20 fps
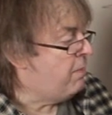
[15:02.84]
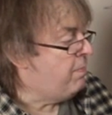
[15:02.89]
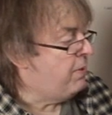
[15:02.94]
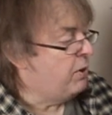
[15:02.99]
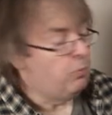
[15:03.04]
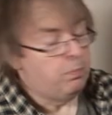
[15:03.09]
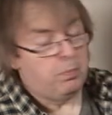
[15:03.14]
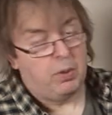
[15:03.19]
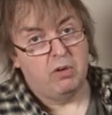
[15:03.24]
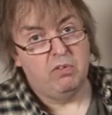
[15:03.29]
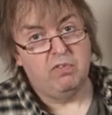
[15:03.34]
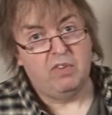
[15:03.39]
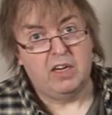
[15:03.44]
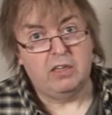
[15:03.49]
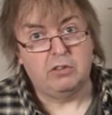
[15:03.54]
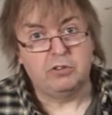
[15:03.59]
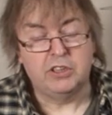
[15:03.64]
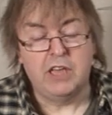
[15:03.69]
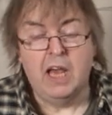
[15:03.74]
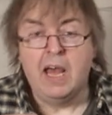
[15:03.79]
I build
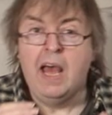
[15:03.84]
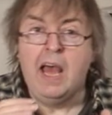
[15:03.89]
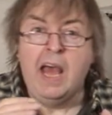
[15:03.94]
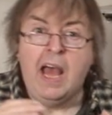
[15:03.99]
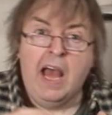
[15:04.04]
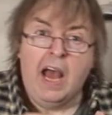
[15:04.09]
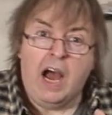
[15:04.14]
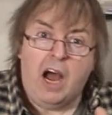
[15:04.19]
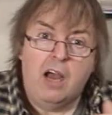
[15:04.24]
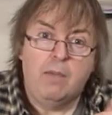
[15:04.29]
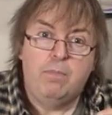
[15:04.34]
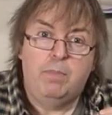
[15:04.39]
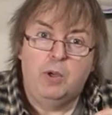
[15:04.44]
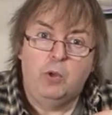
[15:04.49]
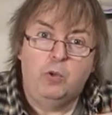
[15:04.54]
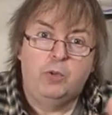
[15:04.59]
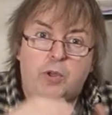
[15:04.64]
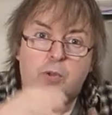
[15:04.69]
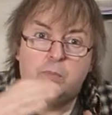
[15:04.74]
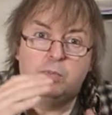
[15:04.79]
profiles, I
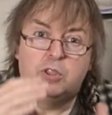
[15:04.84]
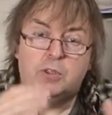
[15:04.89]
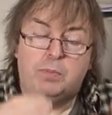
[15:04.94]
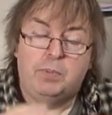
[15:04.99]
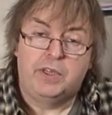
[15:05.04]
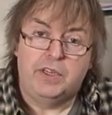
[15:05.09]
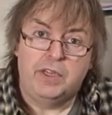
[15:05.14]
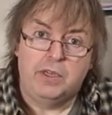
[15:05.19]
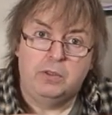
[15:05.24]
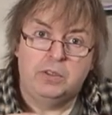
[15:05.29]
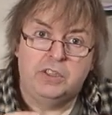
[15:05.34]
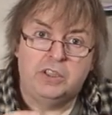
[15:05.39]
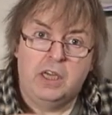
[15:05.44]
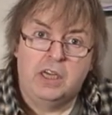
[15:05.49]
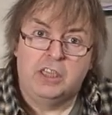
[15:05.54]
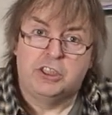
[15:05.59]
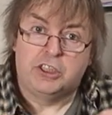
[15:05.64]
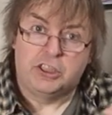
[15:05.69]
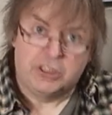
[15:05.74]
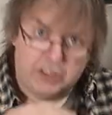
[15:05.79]
build them to produce
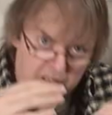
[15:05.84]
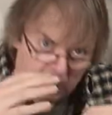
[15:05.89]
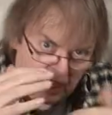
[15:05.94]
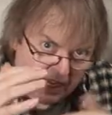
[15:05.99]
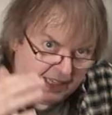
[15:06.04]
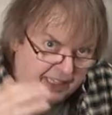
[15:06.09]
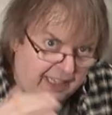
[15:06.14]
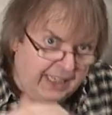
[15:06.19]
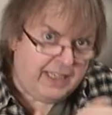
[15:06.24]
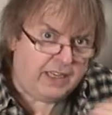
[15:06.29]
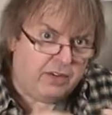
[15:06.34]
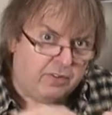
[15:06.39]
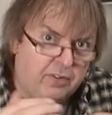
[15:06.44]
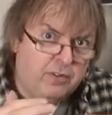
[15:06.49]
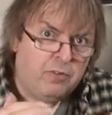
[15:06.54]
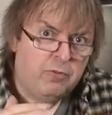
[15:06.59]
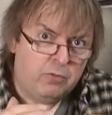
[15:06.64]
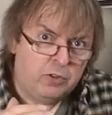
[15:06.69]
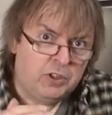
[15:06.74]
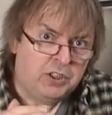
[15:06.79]
slightly
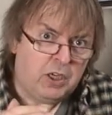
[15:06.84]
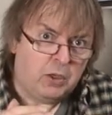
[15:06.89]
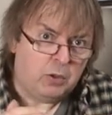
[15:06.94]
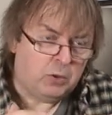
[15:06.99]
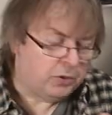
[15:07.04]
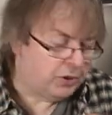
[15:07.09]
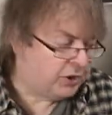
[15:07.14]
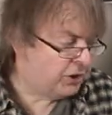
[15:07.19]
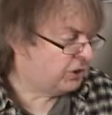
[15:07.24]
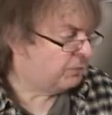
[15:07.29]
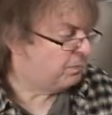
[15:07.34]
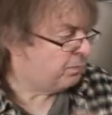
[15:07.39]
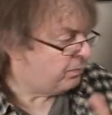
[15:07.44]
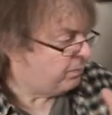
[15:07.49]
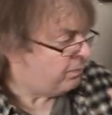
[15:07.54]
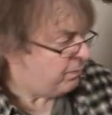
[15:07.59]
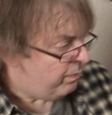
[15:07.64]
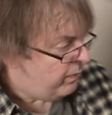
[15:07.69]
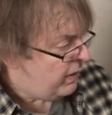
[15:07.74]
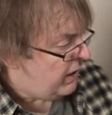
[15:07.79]
different results.
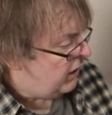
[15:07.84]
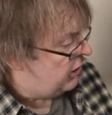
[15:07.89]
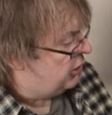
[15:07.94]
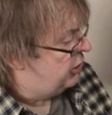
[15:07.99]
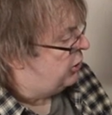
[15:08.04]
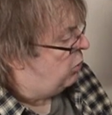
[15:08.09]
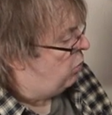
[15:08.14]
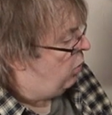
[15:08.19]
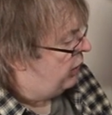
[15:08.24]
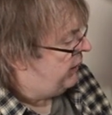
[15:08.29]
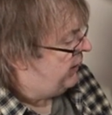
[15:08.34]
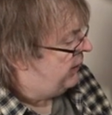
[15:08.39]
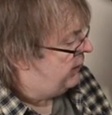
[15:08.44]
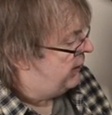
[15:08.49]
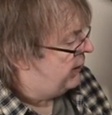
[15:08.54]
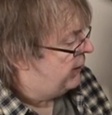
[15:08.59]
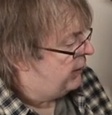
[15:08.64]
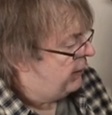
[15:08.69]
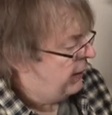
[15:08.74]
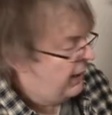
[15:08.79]
So what you
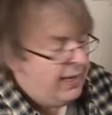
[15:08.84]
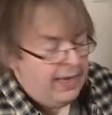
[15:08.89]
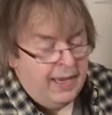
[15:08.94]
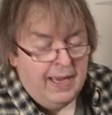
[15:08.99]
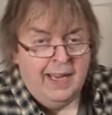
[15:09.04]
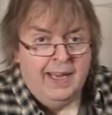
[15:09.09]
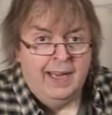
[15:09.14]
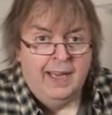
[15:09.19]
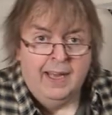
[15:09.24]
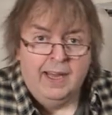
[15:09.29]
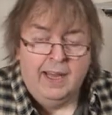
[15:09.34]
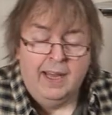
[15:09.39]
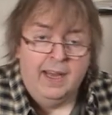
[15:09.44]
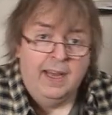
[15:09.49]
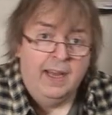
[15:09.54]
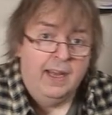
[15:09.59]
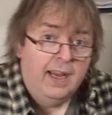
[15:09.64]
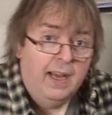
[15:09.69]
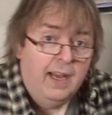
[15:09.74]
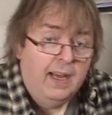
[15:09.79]
do,
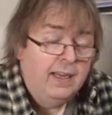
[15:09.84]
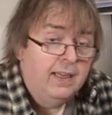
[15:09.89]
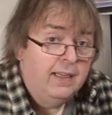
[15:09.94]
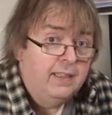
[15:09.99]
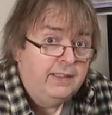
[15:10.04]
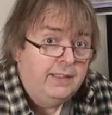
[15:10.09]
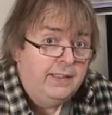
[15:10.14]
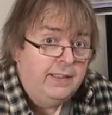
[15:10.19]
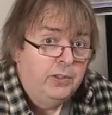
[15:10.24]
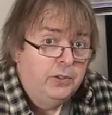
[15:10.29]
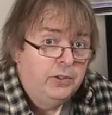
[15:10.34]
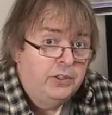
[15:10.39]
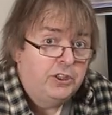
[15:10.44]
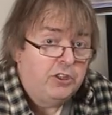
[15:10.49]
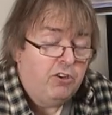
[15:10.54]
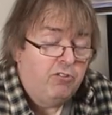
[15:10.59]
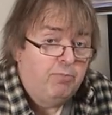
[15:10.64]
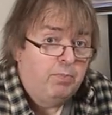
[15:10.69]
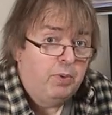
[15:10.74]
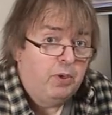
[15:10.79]
use
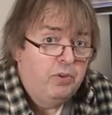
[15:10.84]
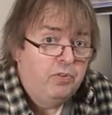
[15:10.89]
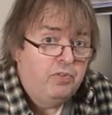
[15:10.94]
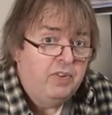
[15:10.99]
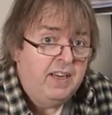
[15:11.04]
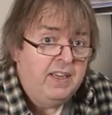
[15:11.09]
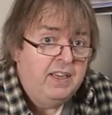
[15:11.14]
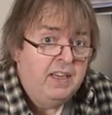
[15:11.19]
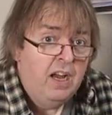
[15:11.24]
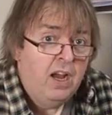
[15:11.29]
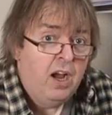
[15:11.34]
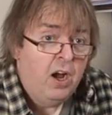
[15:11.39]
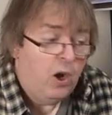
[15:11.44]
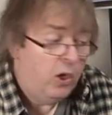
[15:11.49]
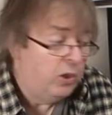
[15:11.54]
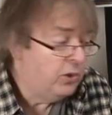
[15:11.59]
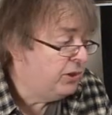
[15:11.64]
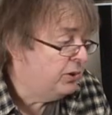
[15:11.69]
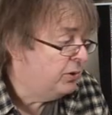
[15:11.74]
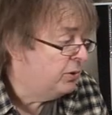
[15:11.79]
soft proofing
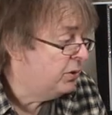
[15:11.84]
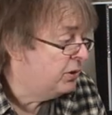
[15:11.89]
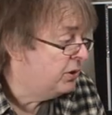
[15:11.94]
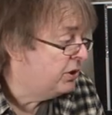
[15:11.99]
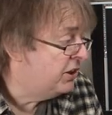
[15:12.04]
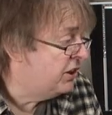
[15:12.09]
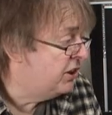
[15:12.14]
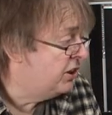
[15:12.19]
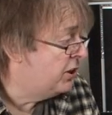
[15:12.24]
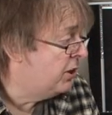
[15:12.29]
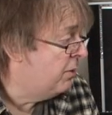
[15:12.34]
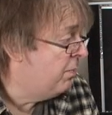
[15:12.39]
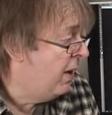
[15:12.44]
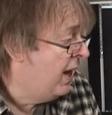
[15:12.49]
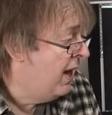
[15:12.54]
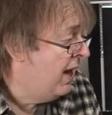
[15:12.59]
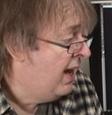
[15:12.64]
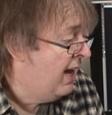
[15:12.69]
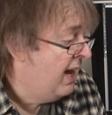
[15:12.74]
on your system.